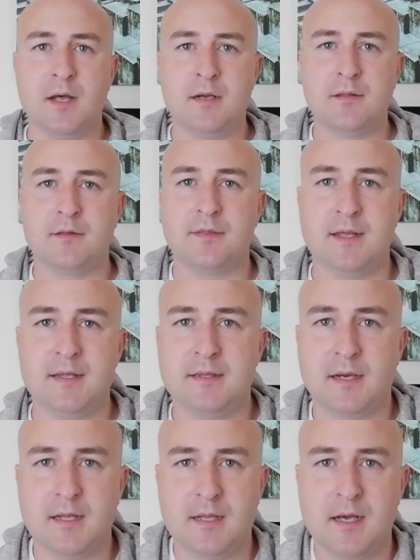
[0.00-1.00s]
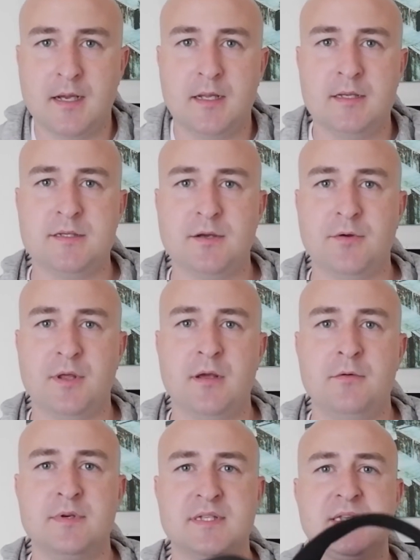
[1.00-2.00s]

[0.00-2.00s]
Another thing that I got in Tokyo was